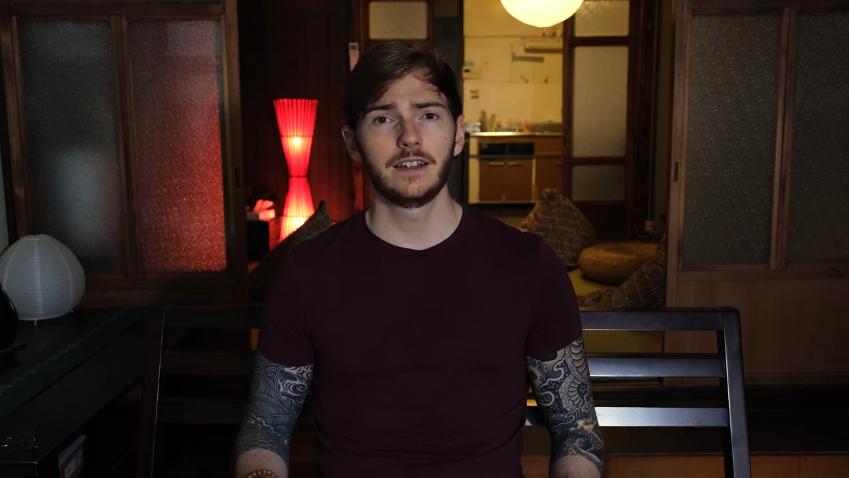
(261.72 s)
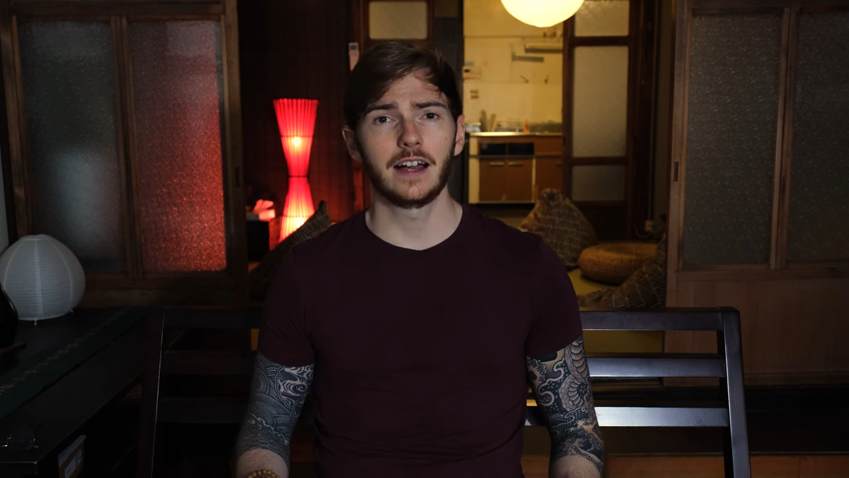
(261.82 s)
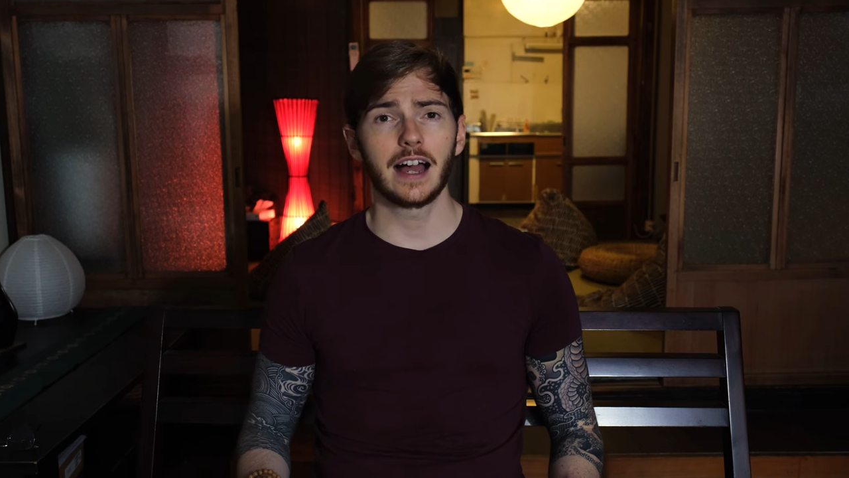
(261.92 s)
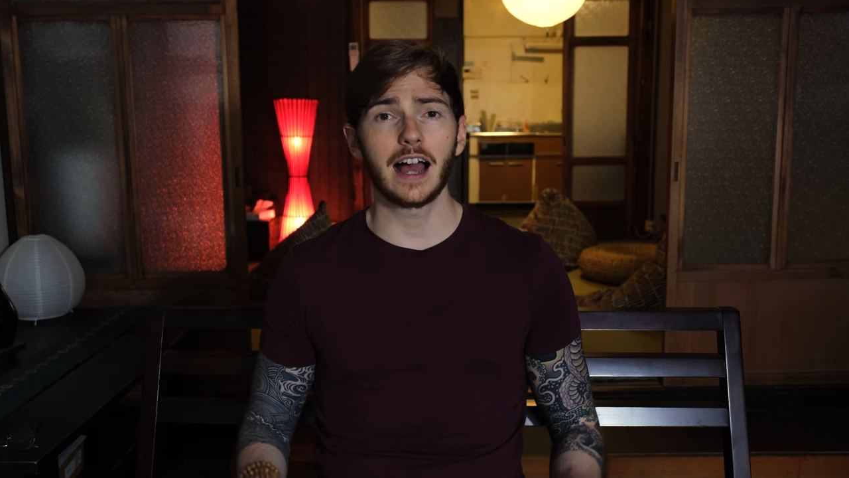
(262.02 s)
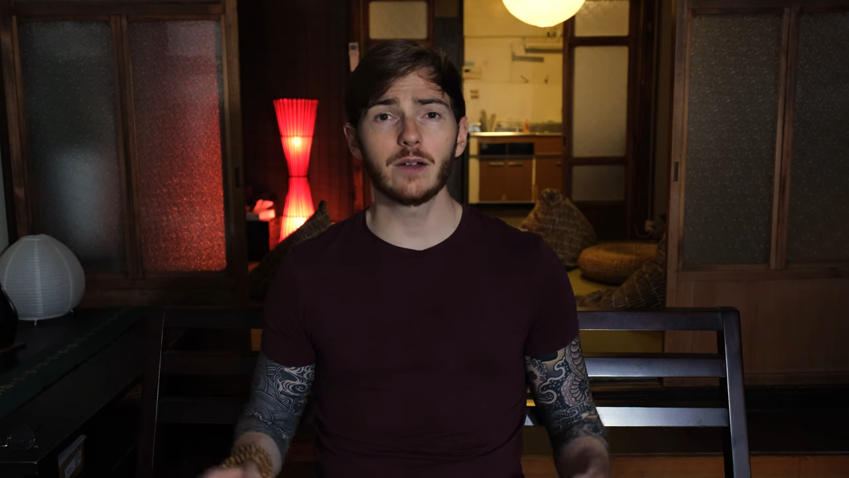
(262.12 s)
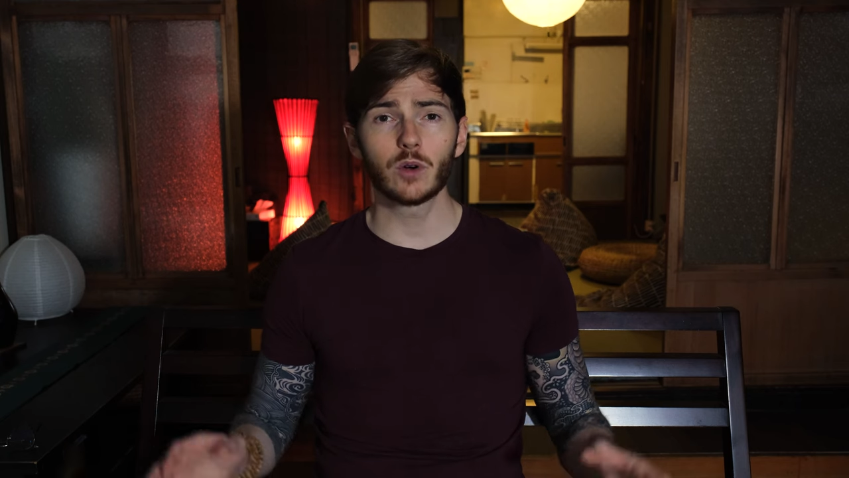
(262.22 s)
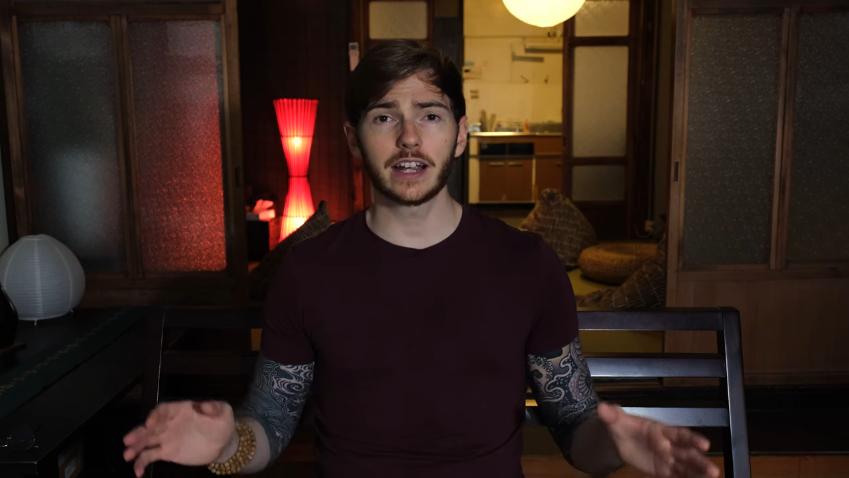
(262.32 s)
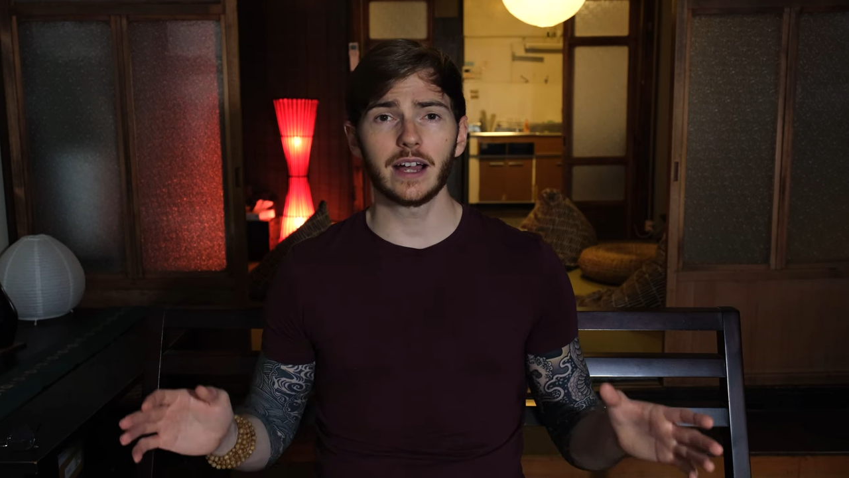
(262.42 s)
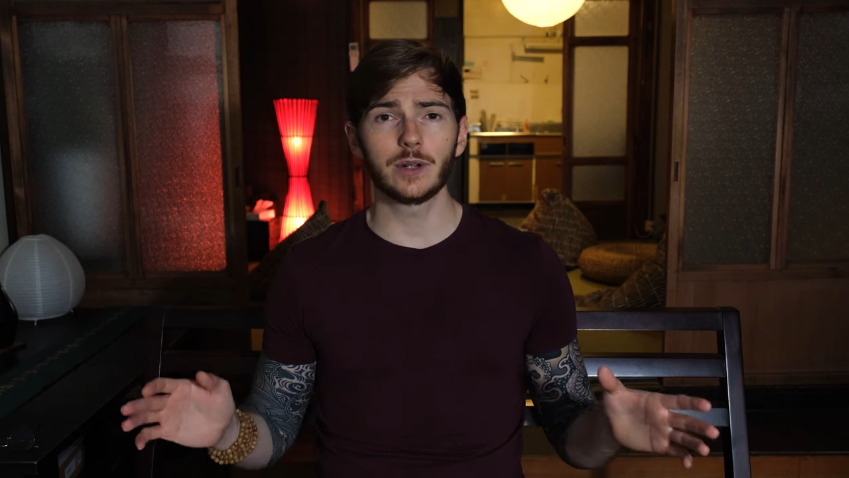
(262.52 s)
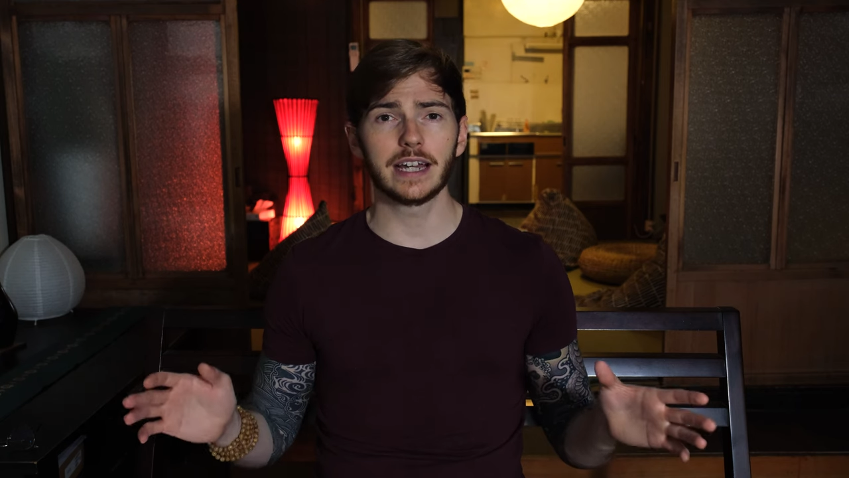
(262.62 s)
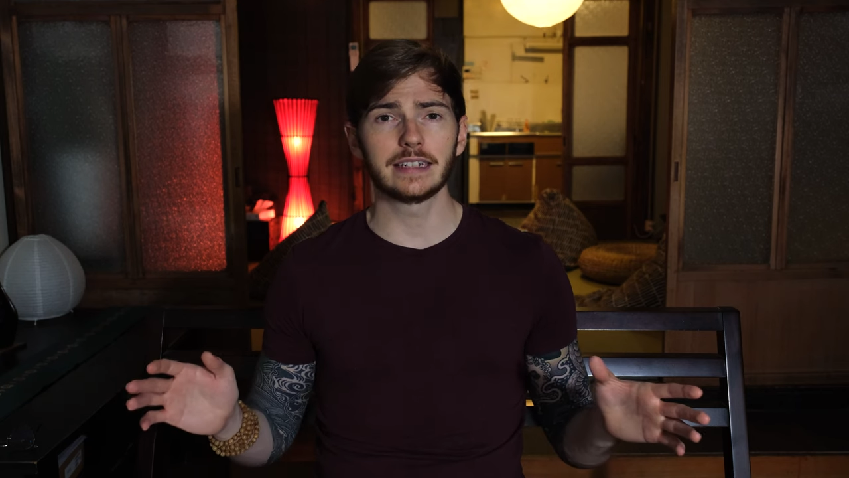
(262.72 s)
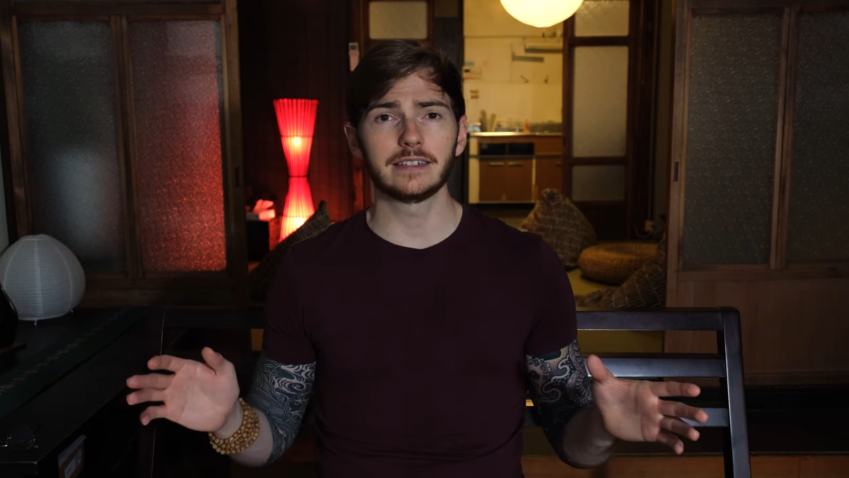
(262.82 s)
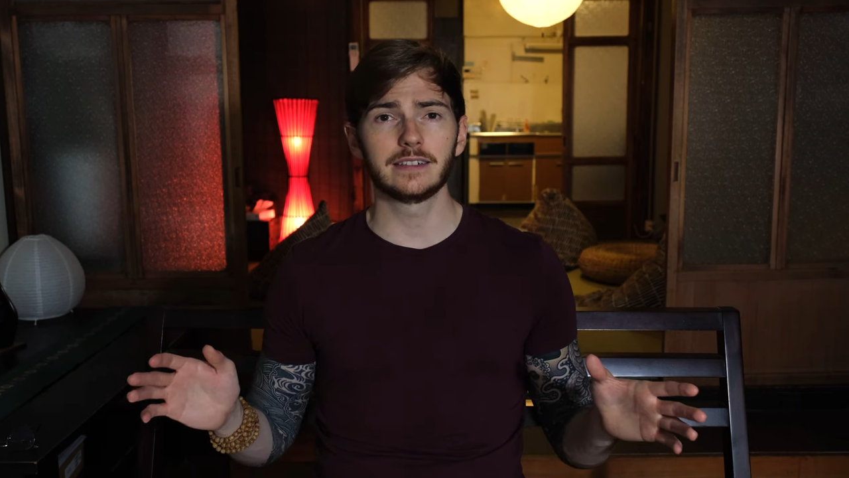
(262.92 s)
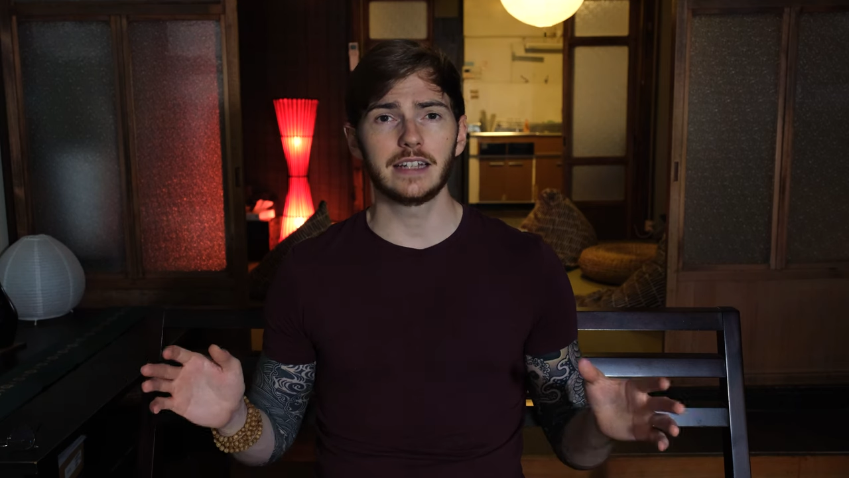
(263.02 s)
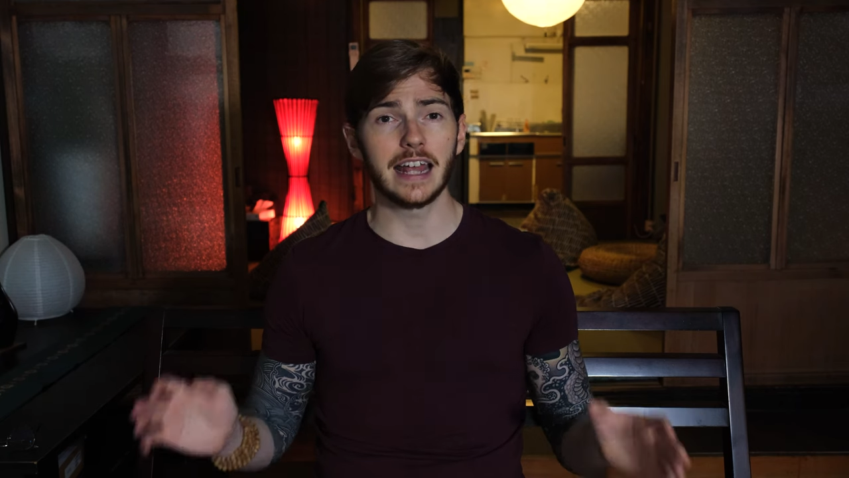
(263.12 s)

I work out at